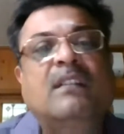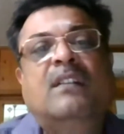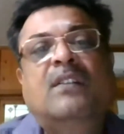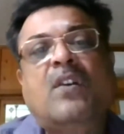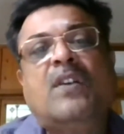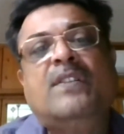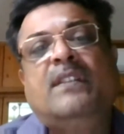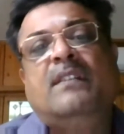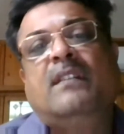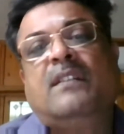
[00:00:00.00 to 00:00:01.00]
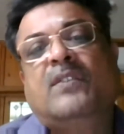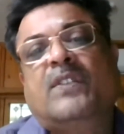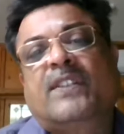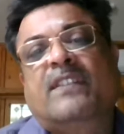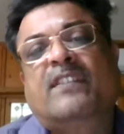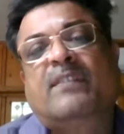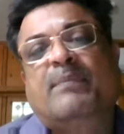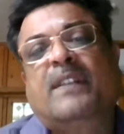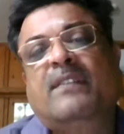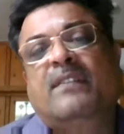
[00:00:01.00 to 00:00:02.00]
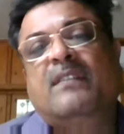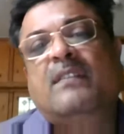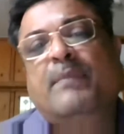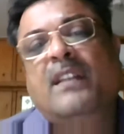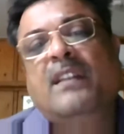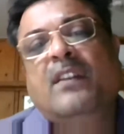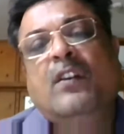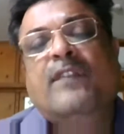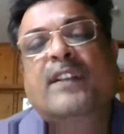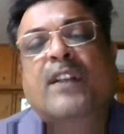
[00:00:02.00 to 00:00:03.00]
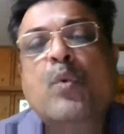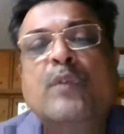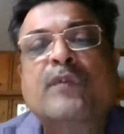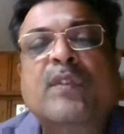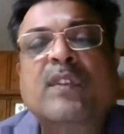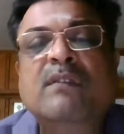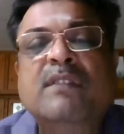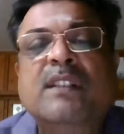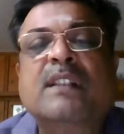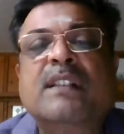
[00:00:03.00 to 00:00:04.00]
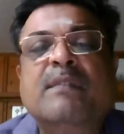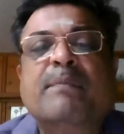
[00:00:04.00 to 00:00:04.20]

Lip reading: Nociter associates means the meaning of a doubtful word